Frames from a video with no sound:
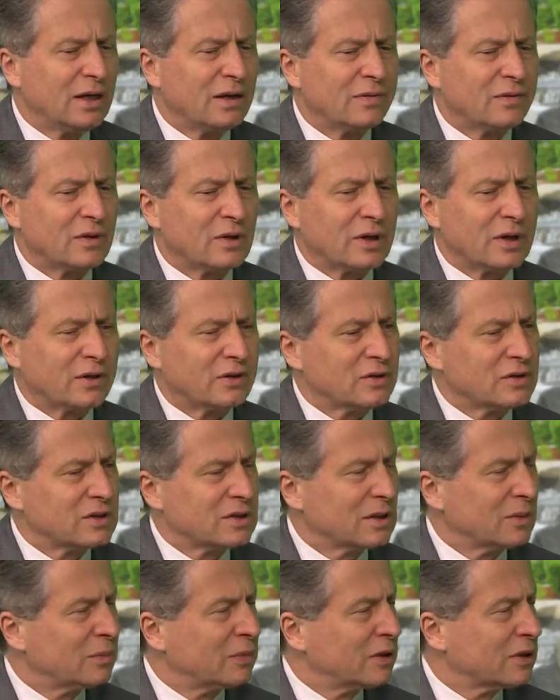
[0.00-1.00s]
If there are other
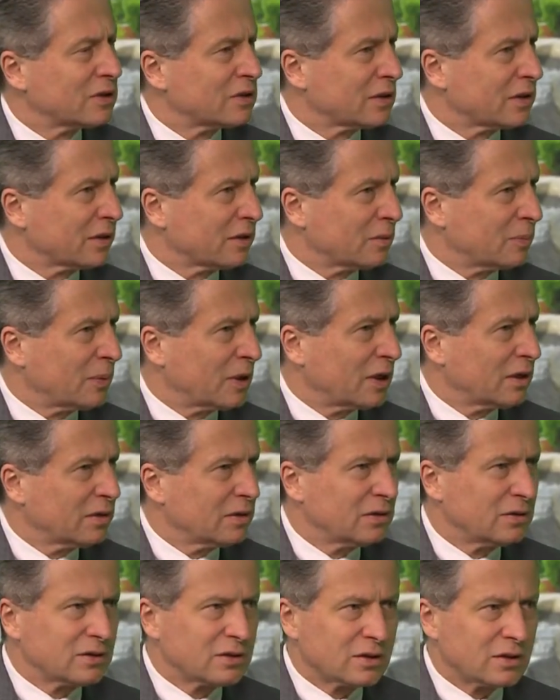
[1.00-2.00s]
siblings or other
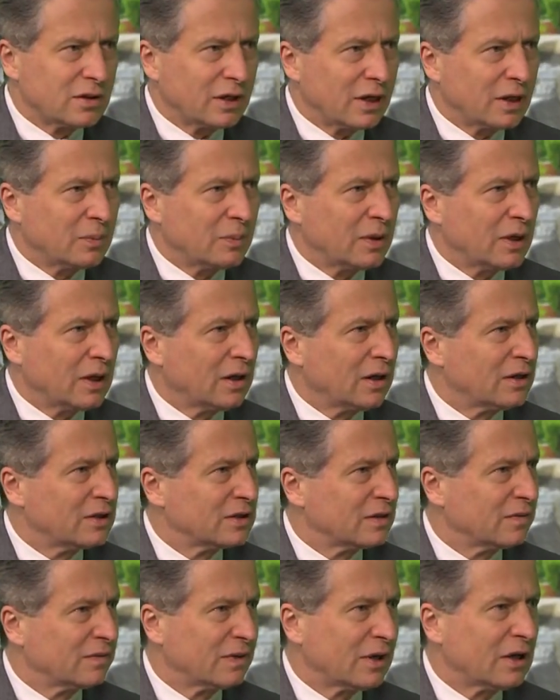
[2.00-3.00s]
partners,
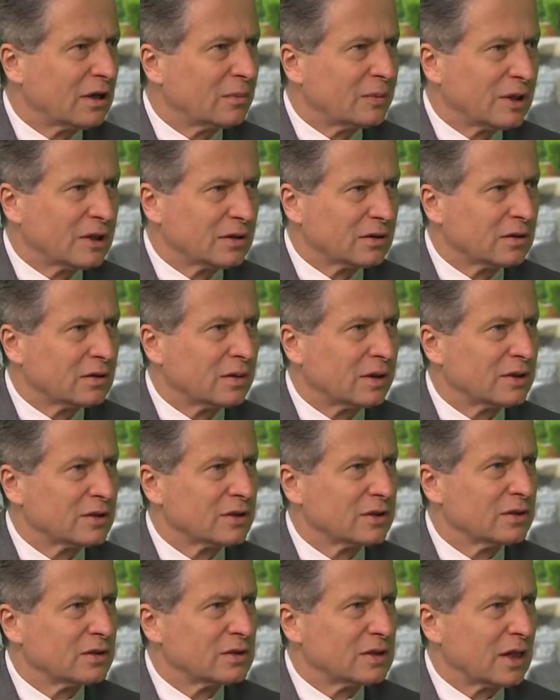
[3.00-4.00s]
grandparents, environmental
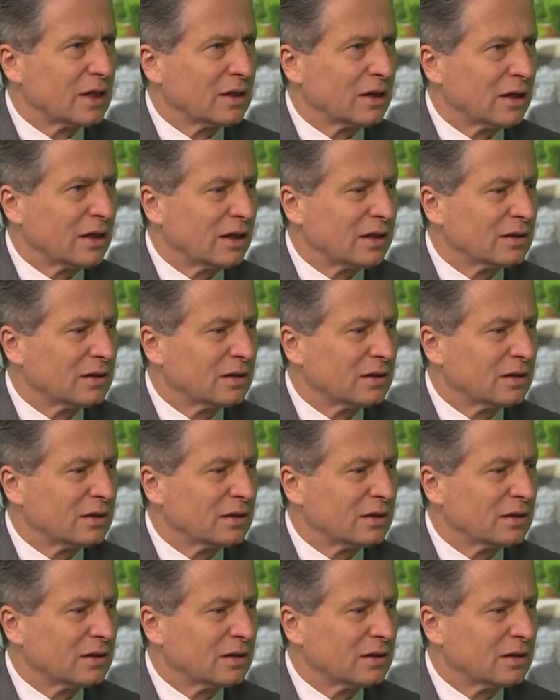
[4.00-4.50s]
questions at